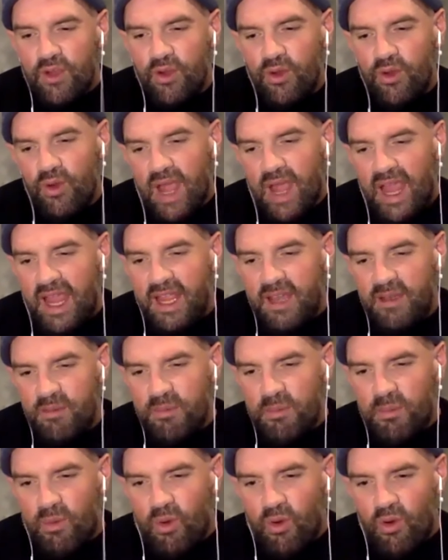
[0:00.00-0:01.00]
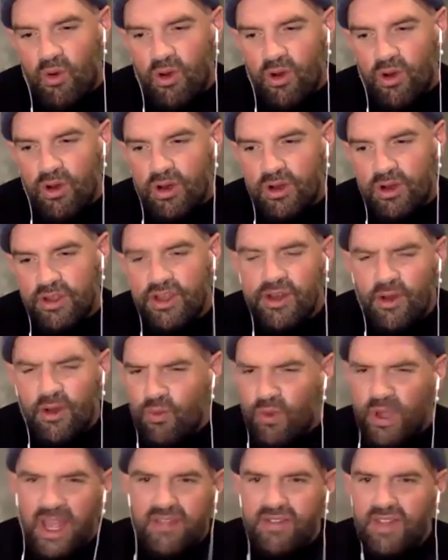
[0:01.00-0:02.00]
who ate more. You
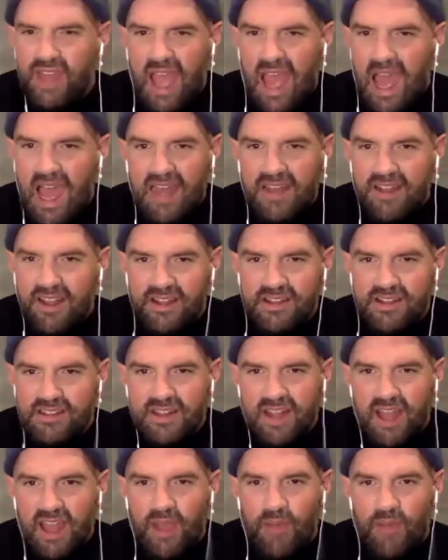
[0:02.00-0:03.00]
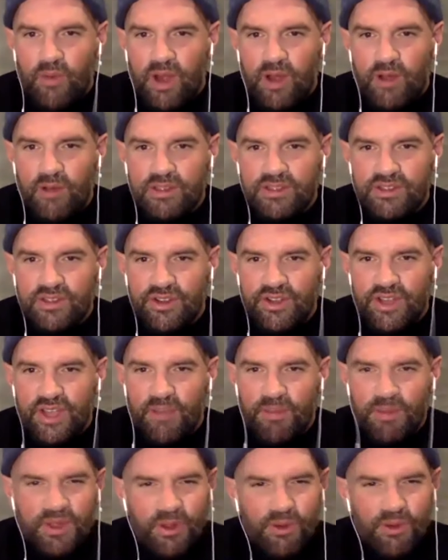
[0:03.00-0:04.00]
know, we had the Atkins diet when I was yeah. a little
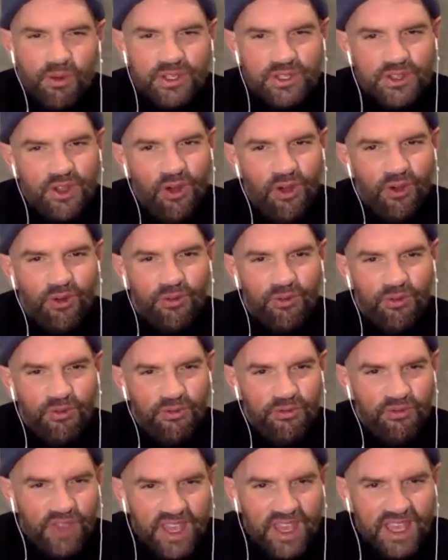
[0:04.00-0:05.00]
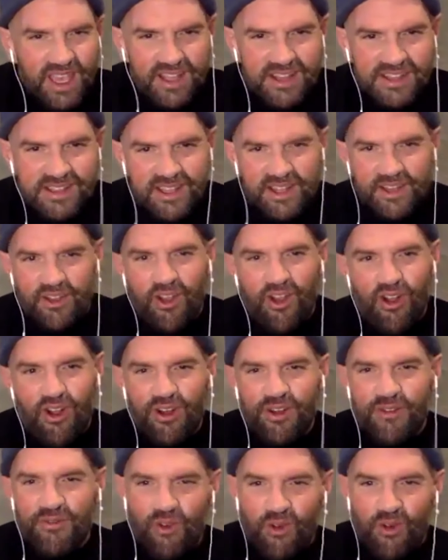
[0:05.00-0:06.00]
kid, yeah. but there was no vegans and
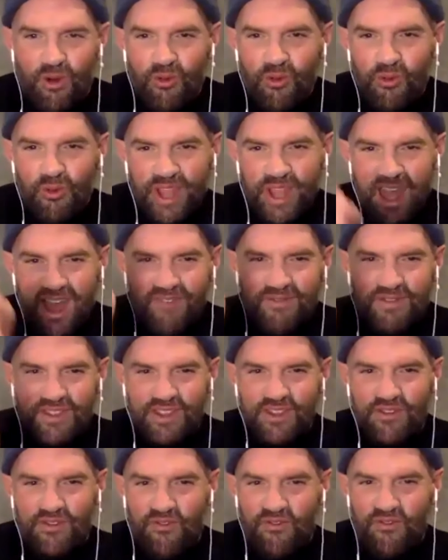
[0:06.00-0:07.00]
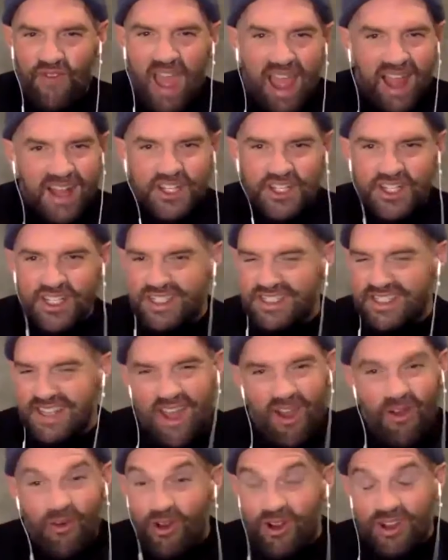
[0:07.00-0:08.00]
carnivore. We have these factions
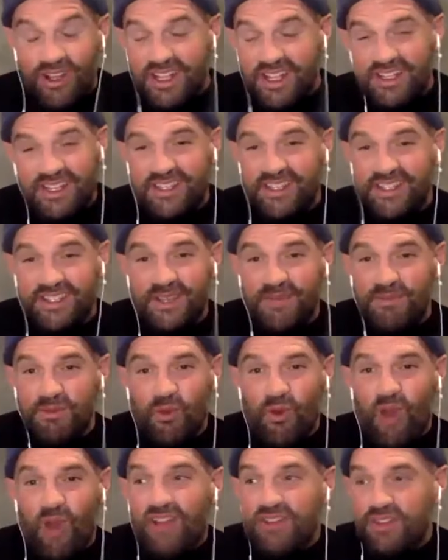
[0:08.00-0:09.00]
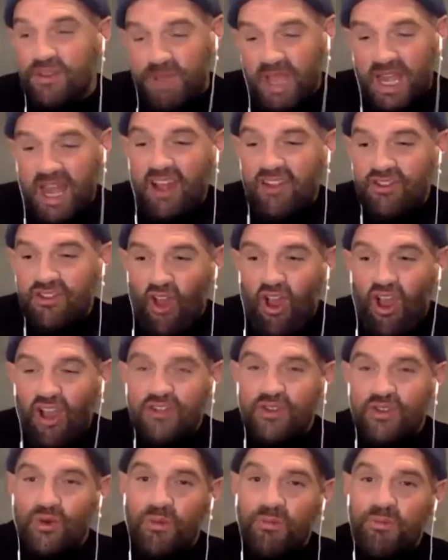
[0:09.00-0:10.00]
now where it seems wild to me, and I'll
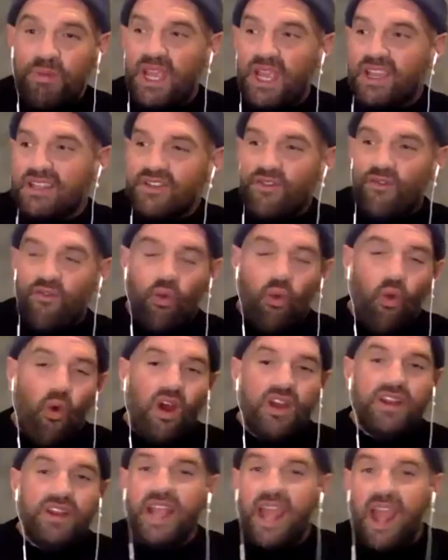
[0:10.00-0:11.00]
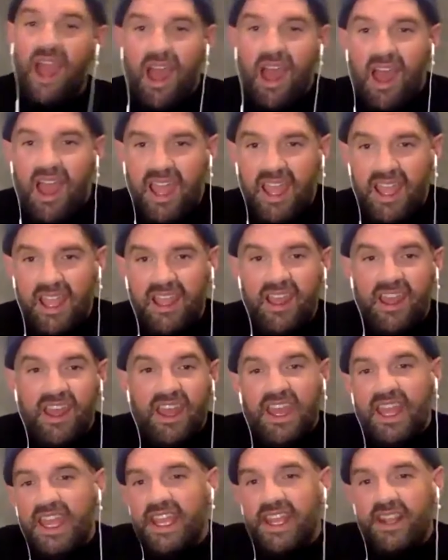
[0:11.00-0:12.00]
talk to them because if one guy
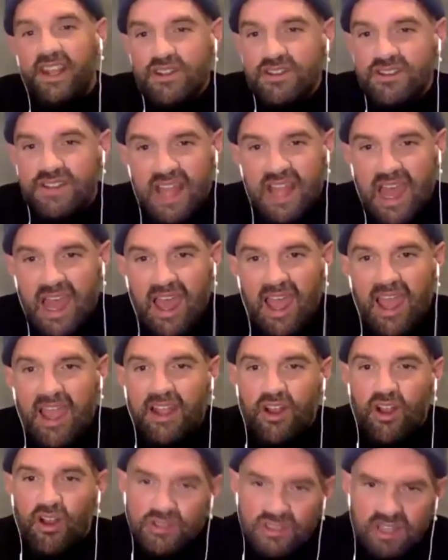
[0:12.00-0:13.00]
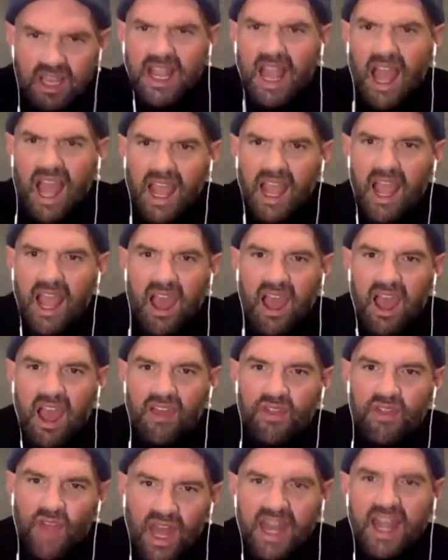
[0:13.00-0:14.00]
hears that and goes like, "I,"
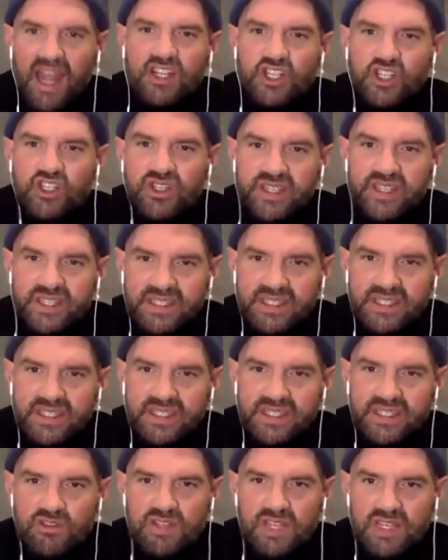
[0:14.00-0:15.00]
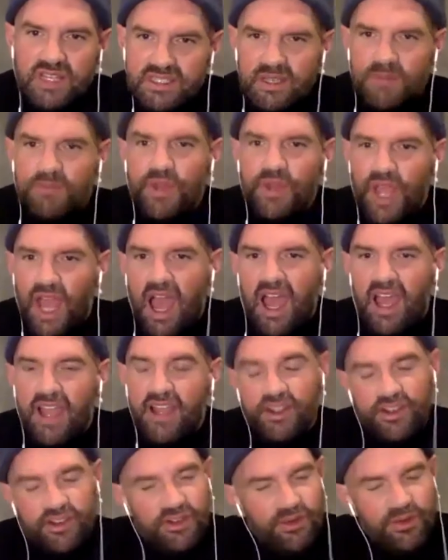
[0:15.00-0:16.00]
that actually sounds like something
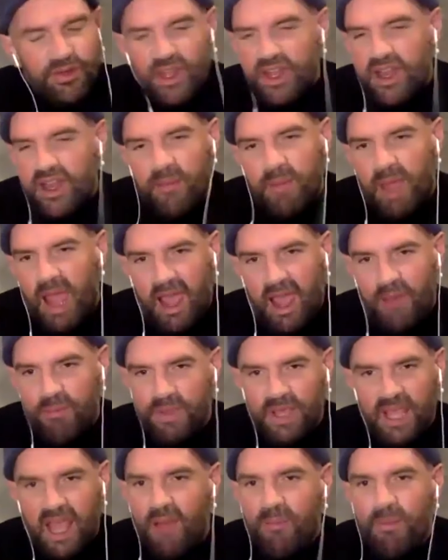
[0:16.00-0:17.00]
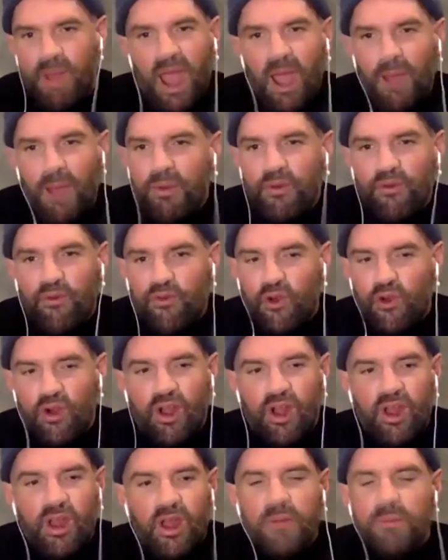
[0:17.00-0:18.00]
I could do, then I'm happy. I'm happy
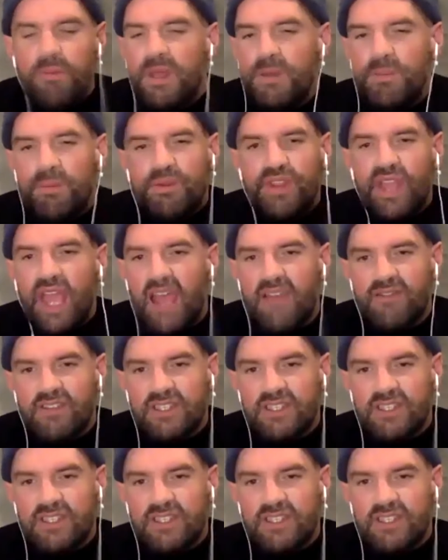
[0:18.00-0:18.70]
for people to